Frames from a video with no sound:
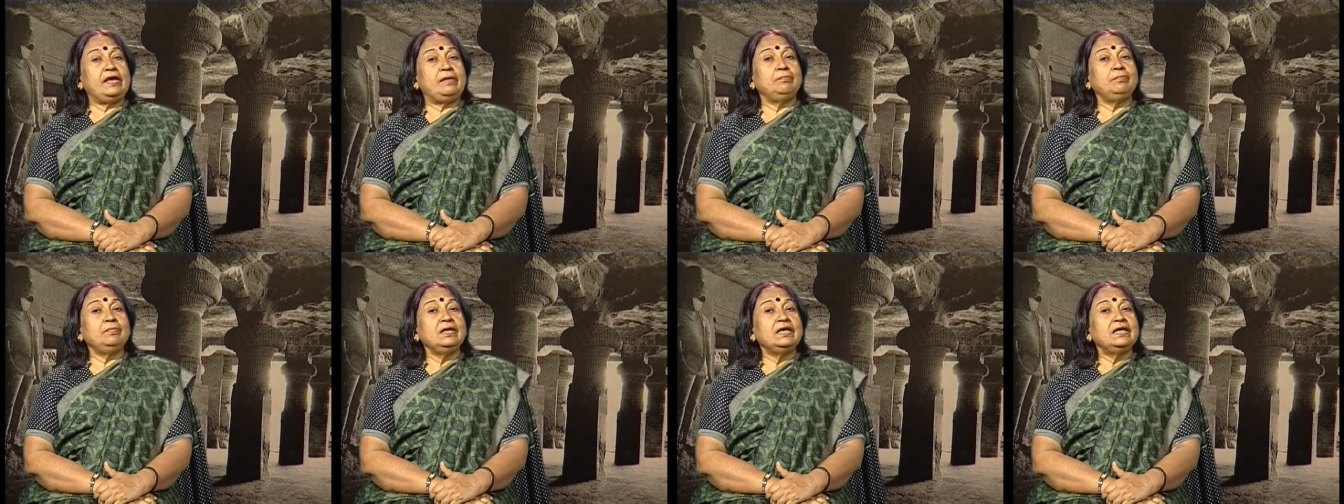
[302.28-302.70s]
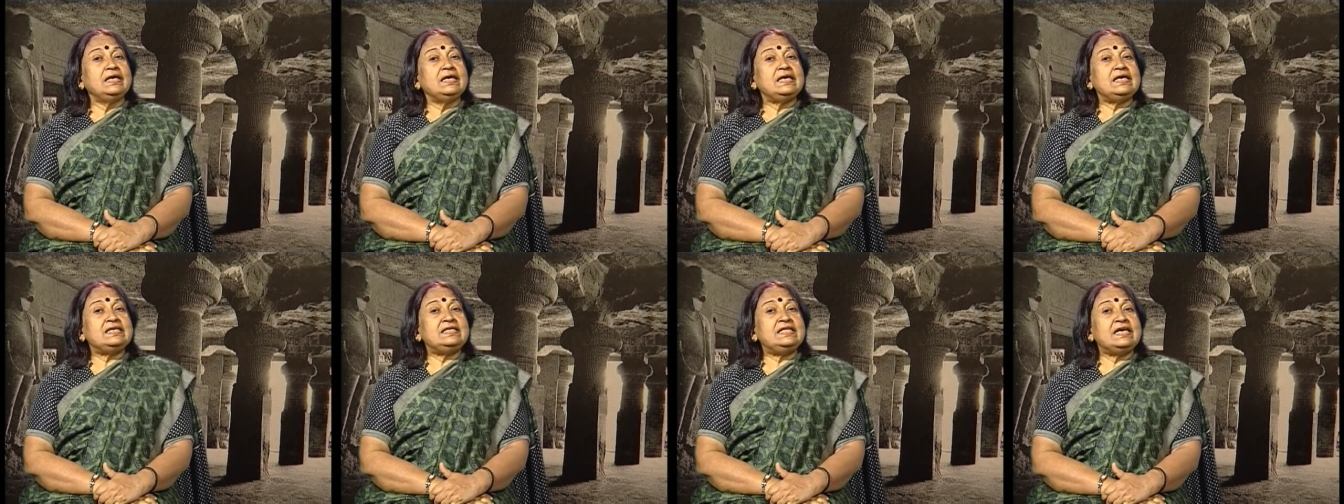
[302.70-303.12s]
him,
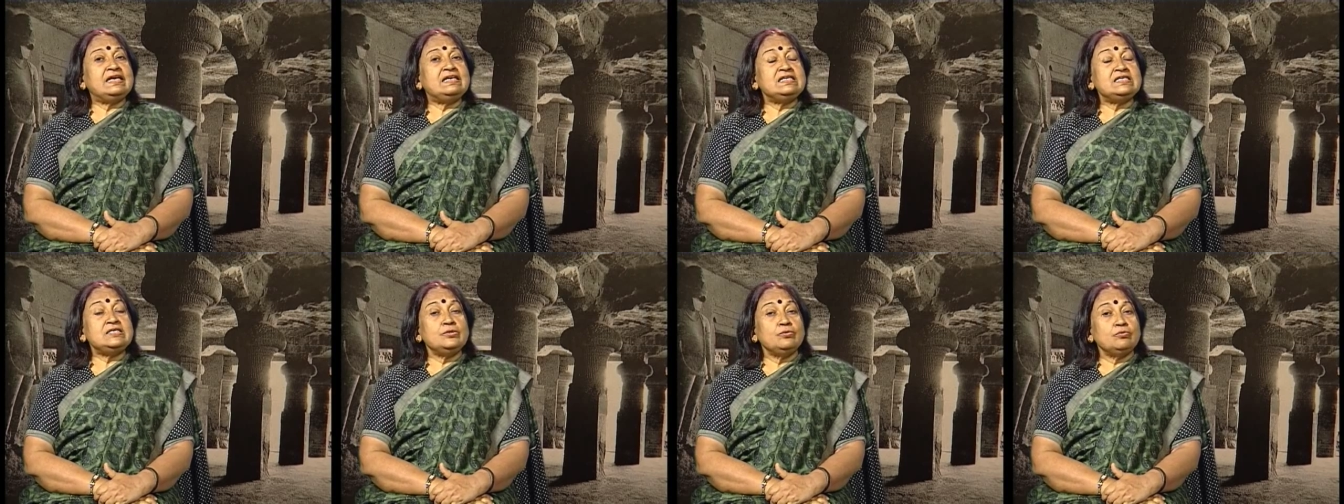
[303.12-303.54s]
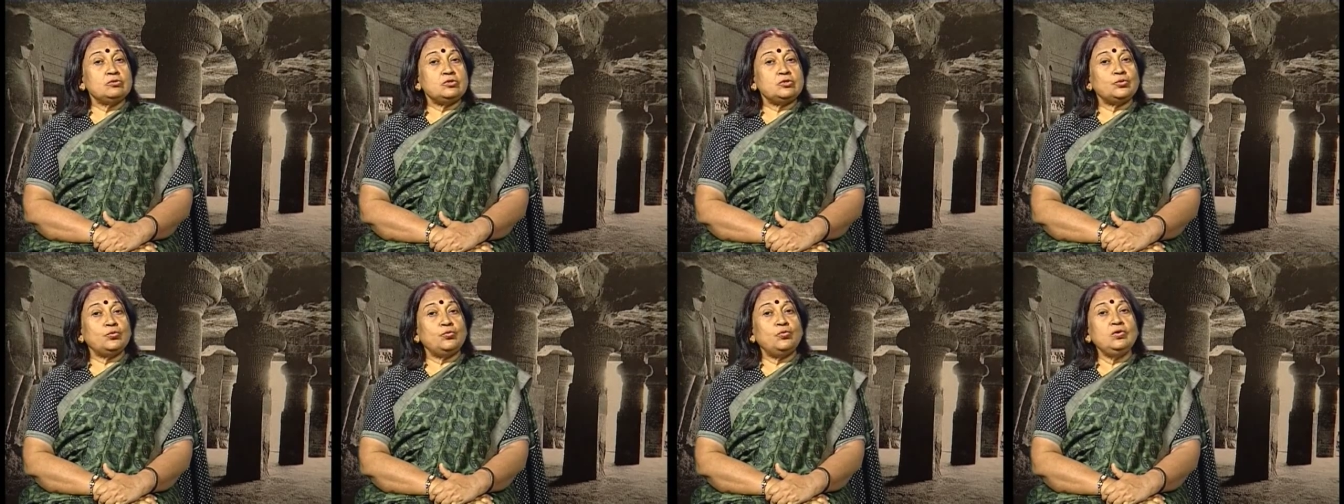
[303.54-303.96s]
it, there is no
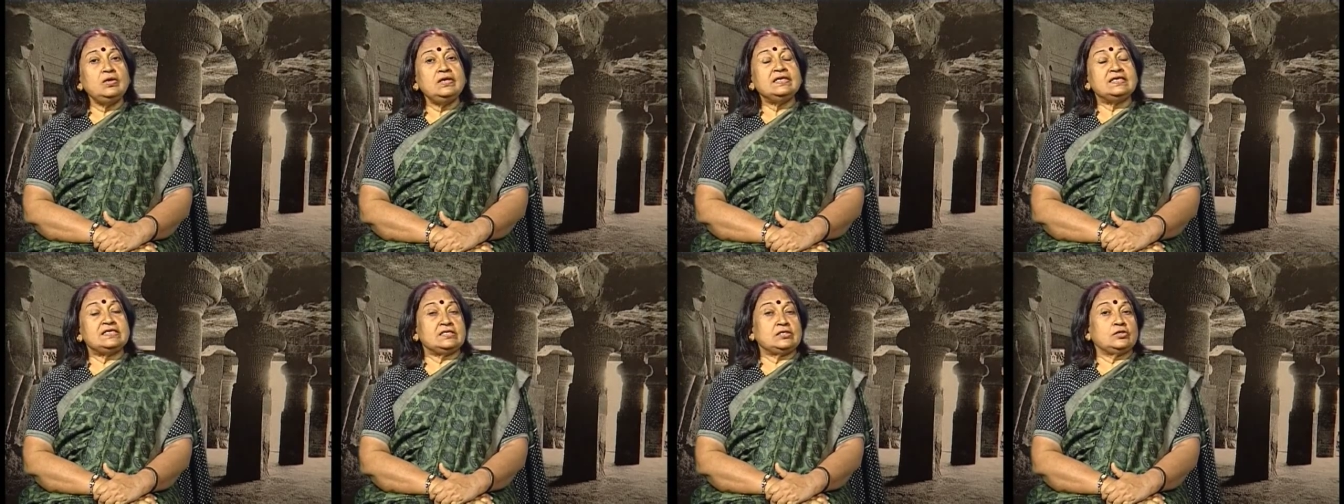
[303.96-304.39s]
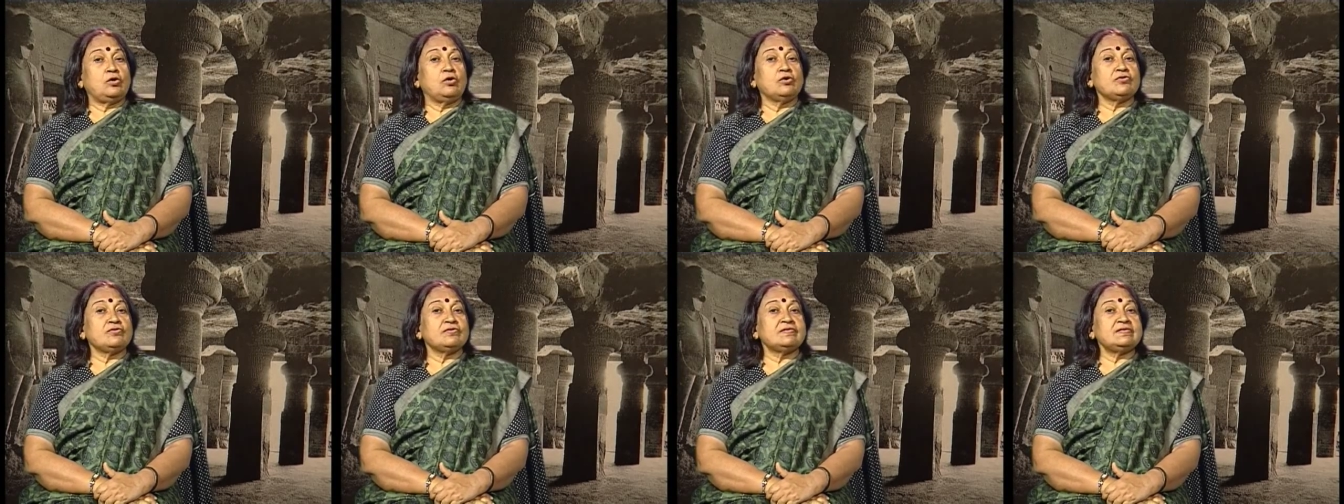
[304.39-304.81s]
soul, it is
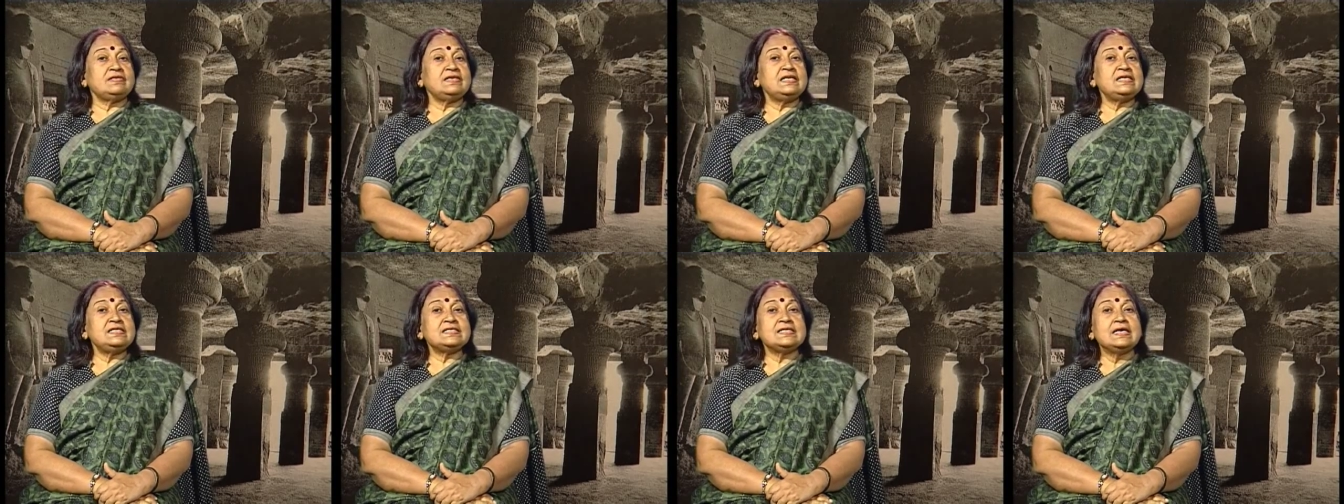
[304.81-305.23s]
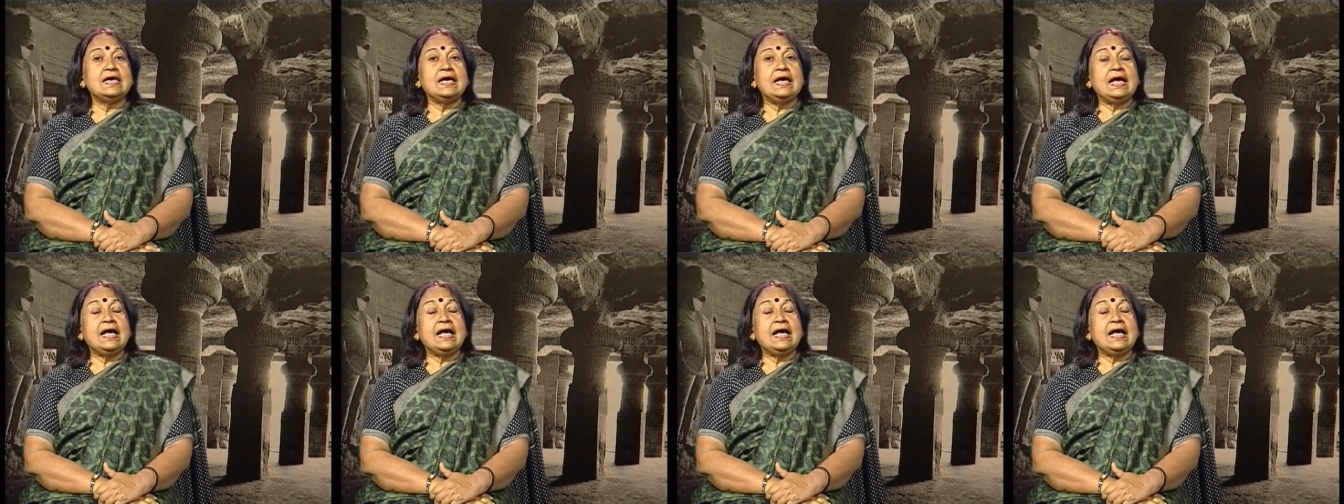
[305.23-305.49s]
consciousness,